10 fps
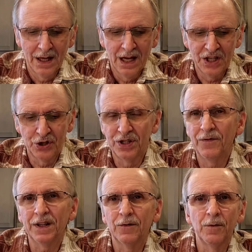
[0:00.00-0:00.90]
A
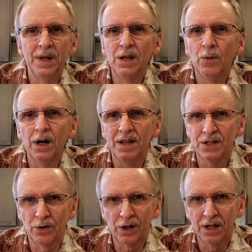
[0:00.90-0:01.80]
certificate from any one of
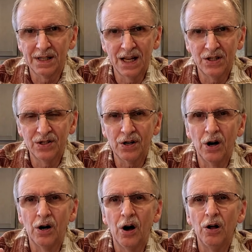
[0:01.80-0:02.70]
these organizations
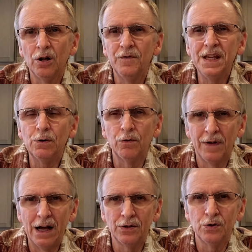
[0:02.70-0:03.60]
are all of equal
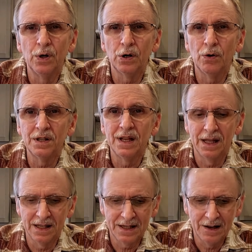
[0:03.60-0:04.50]
value according to
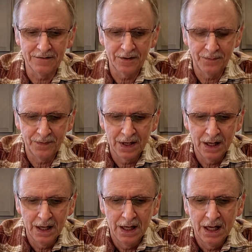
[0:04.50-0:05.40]
NSF.
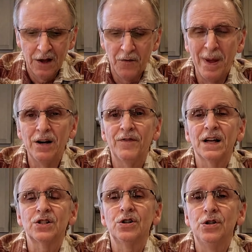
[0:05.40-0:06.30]
If a
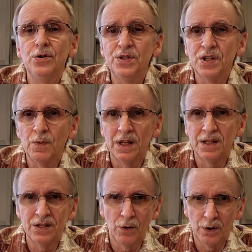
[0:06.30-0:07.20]
manufacturer uses one of
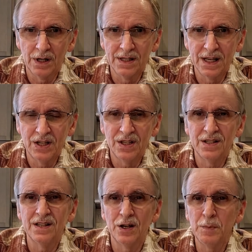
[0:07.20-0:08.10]
these
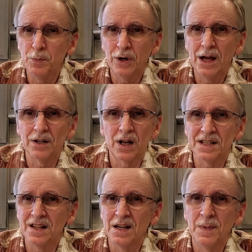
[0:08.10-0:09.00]
organizations, they'll be proud. It
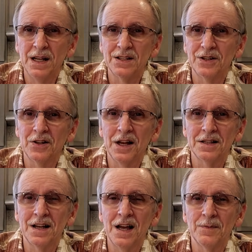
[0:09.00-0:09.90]
costs a lot of money, it took a lot
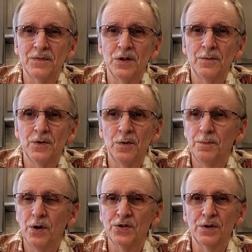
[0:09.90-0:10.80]
of time. They'll, they'll
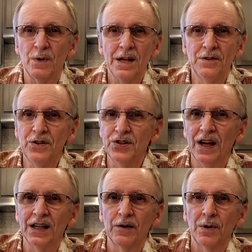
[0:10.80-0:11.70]
post it right on their
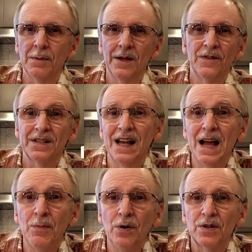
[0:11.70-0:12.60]
site. It probably, if it's
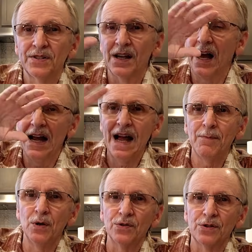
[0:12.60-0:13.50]
IAPMO, it'll say
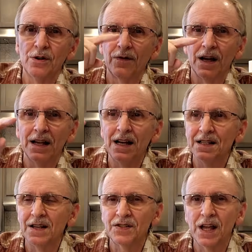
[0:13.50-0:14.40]
IAPMO certified
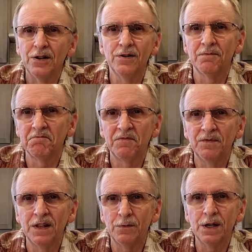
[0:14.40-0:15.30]
NSF standard
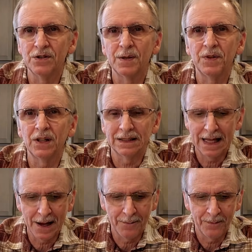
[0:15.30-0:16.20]
53 or something like
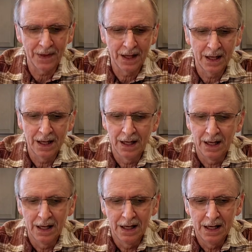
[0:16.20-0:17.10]
that.
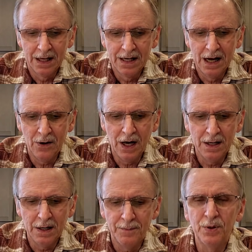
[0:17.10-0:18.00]
Now,
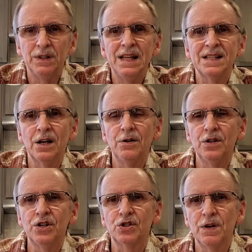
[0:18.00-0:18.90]
I uh, put links under
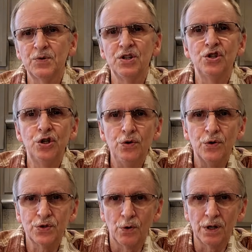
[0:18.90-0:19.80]
the description to
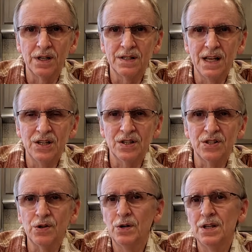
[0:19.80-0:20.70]
those
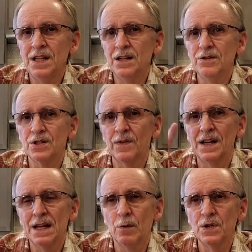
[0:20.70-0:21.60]
organizations, so all you need to do is
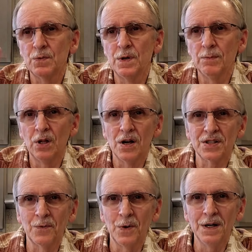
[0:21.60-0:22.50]
find out which one
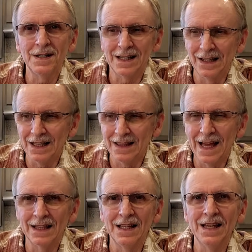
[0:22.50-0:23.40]
belongs to what, click
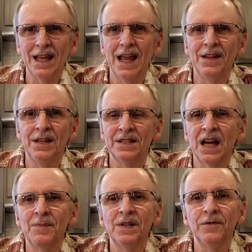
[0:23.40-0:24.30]
that link, and then
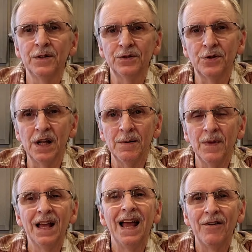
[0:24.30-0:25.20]
type in the filter name,
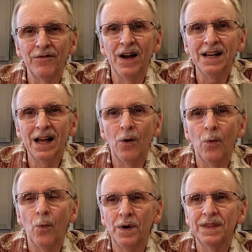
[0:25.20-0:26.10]
and find
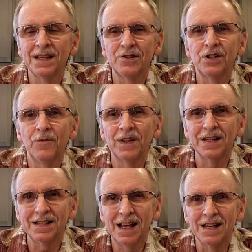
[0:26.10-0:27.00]
out what that
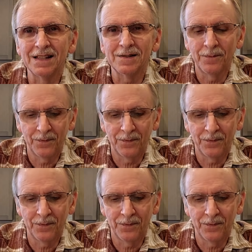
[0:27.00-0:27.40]
certificate says.